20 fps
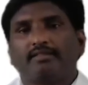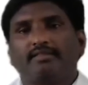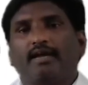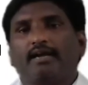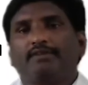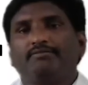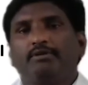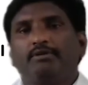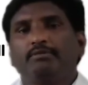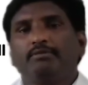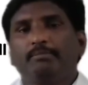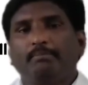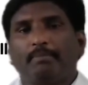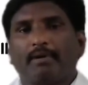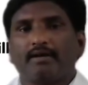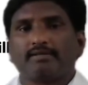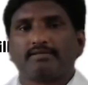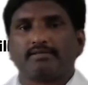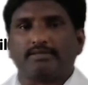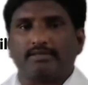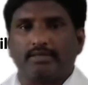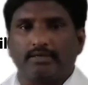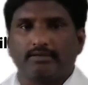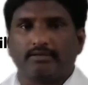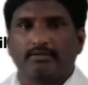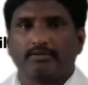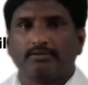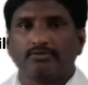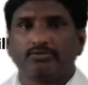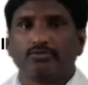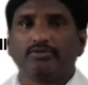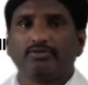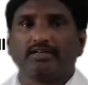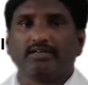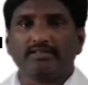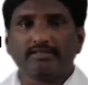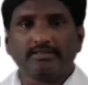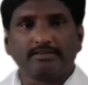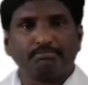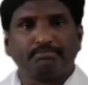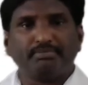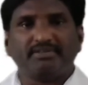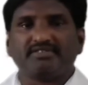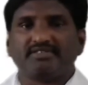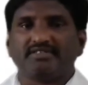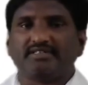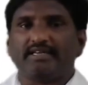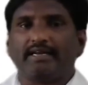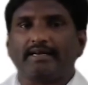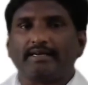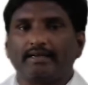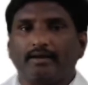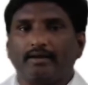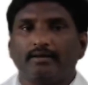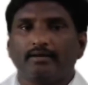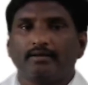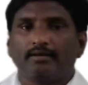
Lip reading: that will be passed. So that is PC data.